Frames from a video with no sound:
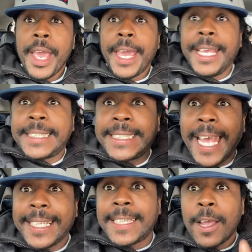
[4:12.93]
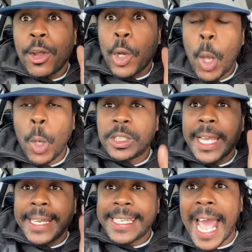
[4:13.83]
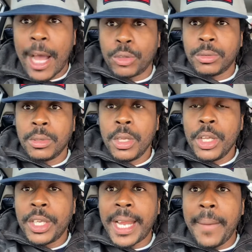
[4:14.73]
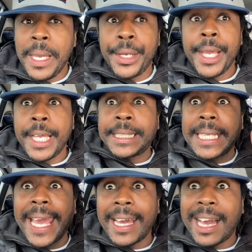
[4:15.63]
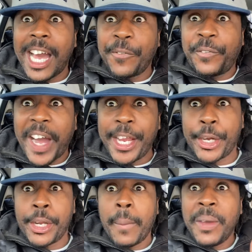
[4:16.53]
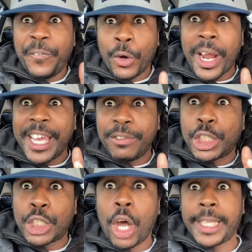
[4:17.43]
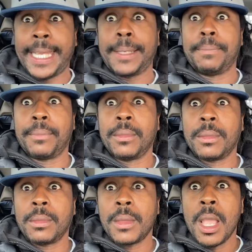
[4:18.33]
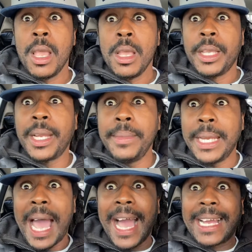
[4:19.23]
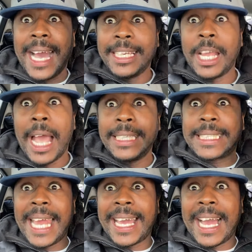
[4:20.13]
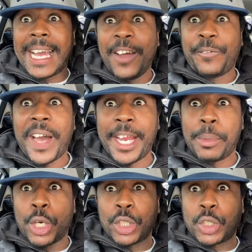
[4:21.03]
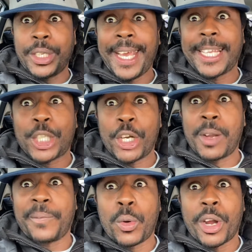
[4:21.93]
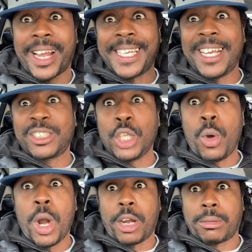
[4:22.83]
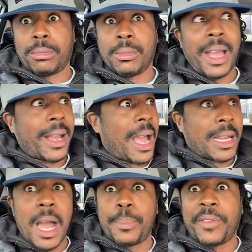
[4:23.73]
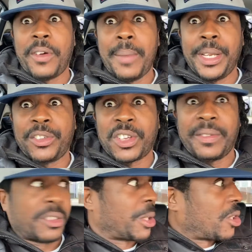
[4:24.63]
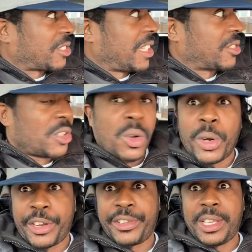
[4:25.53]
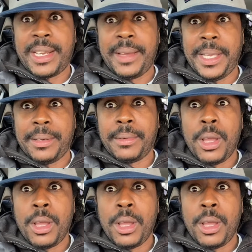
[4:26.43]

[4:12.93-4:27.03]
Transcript: It says close down. You know what I mean? It's like I got fired before I even started. You know what I mean? I got, it's like I got fired because today I turned up for work and there's no work. I, I can't perform any service because there's no work. You know what I mean?